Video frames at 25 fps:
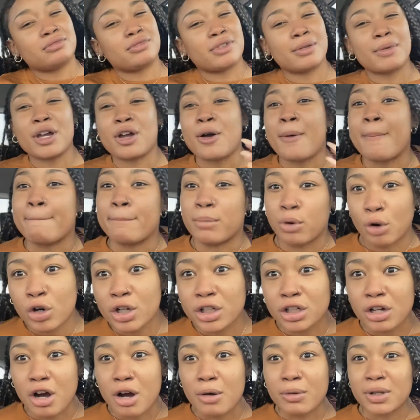I'm not gonna bore
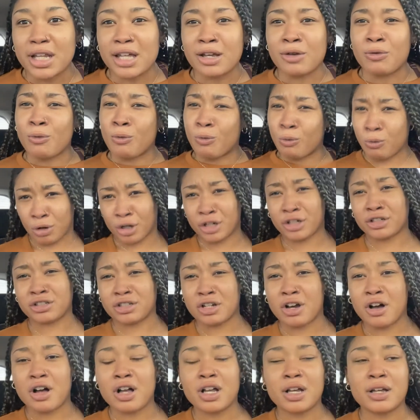y'all with like work
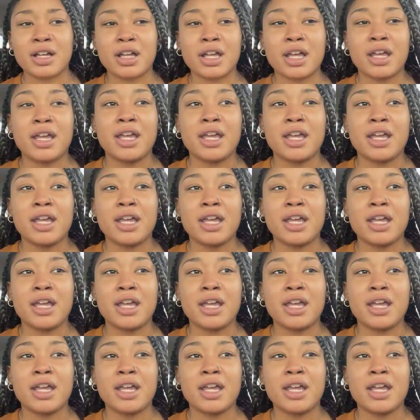talk,